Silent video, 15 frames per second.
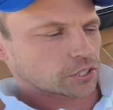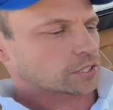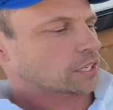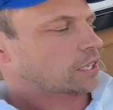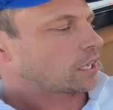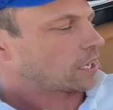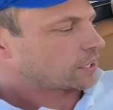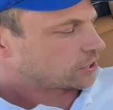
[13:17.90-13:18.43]
in
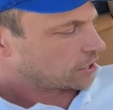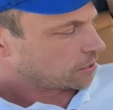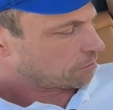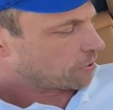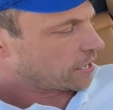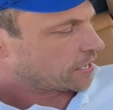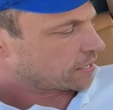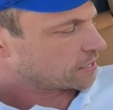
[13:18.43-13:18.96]
the clutch and the
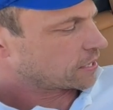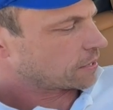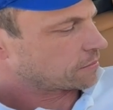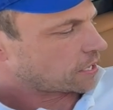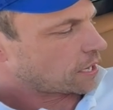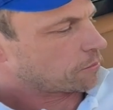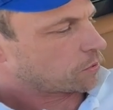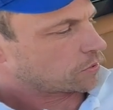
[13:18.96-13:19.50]
brake at the
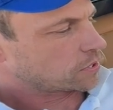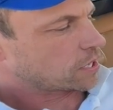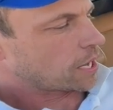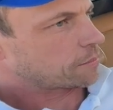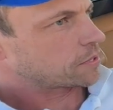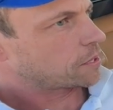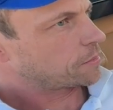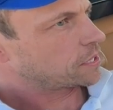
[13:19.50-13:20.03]
same time, and we'll
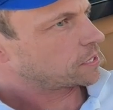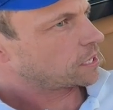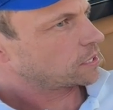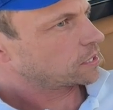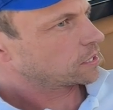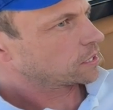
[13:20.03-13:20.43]
stop. Does that make sense?